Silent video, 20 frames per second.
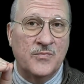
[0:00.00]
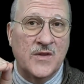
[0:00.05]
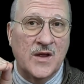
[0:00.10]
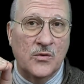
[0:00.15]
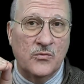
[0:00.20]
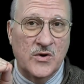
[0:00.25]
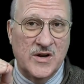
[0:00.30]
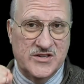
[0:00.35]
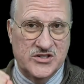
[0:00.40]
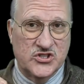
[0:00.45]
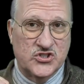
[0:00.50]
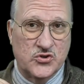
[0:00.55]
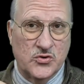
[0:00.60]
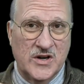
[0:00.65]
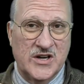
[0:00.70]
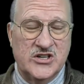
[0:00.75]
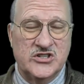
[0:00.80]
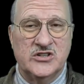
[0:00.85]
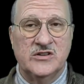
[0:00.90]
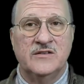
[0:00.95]

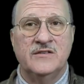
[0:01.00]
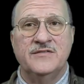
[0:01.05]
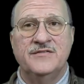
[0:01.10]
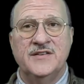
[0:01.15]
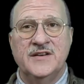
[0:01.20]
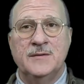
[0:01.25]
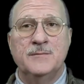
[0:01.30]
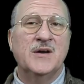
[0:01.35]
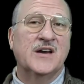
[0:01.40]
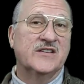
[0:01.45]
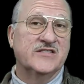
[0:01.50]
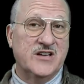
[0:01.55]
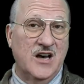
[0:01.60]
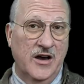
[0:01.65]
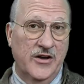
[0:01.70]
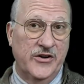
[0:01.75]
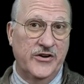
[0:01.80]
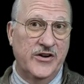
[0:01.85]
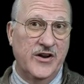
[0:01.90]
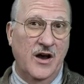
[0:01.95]
registration fee, because
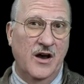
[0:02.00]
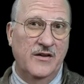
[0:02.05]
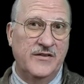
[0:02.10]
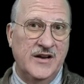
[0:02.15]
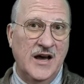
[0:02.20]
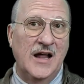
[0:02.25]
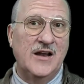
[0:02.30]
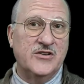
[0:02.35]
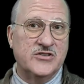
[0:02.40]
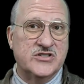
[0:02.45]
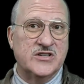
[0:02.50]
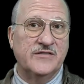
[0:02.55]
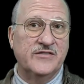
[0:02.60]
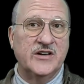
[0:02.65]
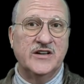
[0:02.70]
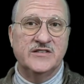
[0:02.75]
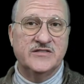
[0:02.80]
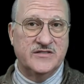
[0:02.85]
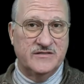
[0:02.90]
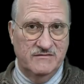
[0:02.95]
$100 of
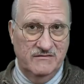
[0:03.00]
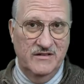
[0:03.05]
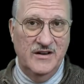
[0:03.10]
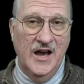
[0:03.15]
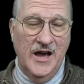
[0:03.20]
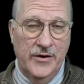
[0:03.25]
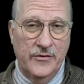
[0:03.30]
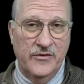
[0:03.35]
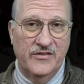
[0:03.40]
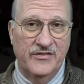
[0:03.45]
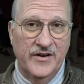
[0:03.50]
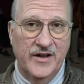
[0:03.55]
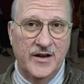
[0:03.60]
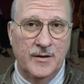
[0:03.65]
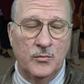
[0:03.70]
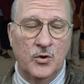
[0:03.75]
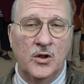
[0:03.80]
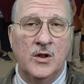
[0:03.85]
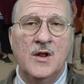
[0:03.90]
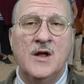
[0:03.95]
it is
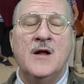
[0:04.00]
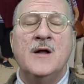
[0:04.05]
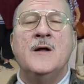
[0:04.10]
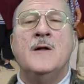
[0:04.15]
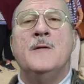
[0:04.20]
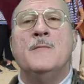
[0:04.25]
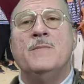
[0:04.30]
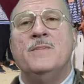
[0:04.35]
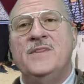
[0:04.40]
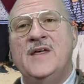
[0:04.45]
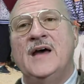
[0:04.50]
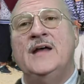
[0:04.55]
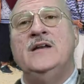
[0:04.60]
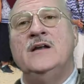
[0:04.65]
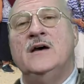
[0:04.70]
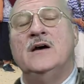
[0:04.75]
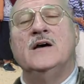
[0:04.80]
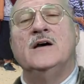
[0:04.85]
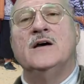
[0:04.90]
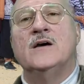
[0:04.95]
non-refundable, then
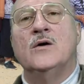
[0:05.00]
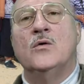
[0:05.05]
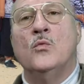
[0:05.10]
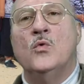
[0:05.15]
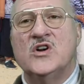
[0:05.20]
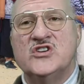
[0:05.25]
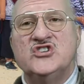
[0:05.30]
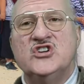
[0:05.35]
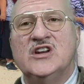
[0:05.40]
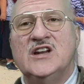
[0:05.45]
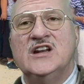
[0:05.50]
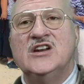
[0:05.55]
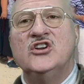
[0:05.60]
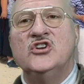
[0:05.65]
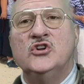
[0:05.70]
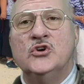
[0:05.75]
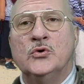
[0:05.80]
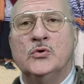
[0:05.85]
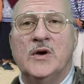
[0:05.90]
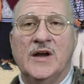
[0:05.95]
what you need to
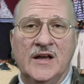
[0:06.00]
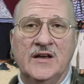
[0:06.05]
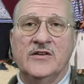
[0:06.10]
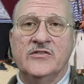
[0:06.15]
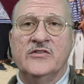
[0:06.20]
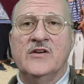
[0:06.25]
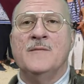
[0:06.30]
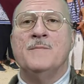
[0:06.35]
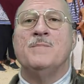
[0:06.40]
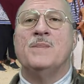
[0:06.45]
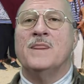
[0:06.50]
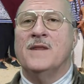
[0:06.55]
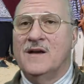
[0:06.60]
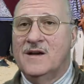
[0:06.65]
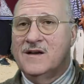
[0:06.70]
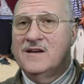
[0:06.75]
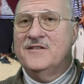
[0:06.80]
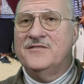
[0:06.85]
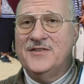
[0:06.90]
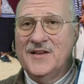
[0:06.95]
do is
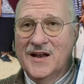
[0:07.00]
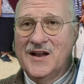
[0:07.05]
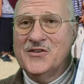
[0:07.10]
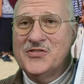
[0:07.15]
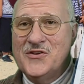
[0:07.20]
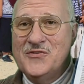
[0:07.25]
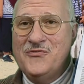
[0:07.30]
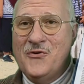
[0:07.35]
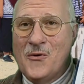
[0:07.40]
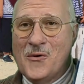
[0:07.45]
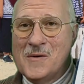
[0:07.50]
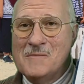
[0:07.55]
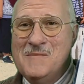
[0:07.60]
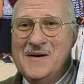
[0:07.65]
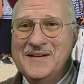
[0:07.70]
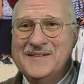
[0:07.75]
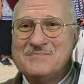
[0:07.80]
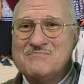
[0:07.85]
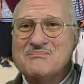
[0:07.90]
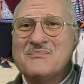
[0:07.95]
fill out the form,
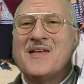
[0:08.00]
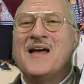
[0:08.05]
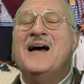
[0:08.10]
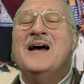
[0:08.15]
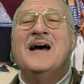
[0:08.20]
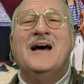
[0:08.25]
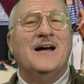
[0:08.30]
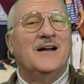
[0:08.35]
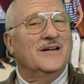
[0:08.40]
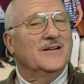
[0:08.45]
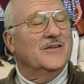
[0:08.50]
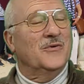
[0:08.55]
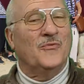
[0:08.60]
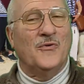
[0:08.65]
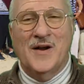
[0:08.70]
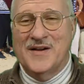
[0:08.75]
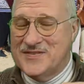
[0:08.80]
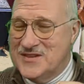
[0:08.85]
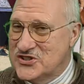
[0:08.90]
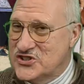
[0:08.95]

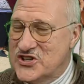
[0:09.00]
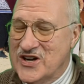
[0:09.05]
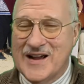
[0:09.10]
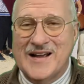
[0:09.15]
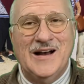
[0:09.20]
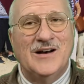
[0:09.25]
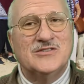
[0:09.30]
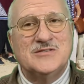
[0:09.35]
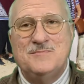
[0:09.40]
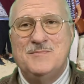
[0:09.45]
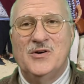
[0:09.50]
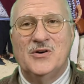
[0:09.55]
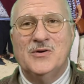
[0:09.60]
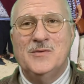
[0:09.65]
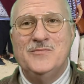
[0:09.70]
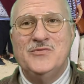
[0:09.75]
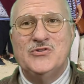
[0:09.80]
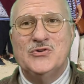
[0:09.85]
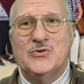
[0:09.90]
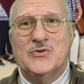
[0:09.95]
write the check out to
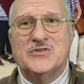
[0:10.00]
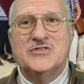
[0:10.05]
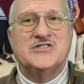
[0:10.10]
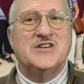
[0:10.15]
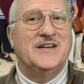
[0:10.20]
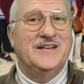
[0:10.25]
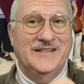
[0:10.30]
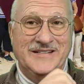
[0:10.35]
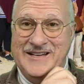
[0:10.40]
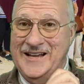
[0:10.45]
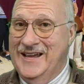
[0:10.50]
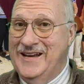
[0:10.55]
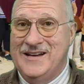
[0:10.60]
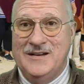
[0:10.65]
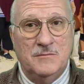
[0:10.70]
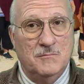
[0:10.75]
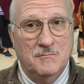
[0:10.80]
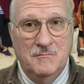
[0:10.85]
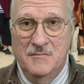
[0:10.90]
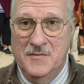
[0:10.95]
Pilgrim Tours, date
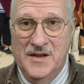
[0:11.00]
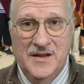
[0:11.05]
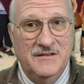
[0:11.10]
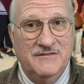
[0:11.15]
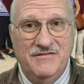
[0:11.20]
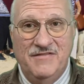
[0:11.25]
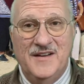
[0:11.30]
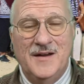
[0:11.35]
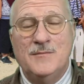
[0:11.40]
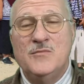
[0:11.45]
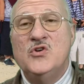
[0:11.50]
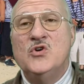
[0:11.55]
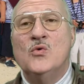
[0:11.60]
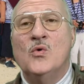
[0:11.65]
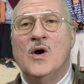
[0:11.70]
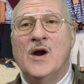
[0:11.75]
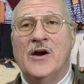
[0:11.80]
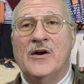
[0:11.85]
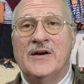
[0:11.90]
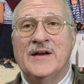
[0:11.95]
it
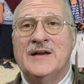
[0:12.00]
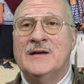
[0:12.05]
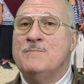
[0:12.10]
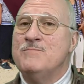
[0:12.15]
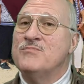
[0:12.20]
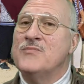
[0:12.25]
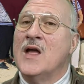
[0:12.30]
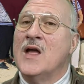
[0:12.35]
mid-February,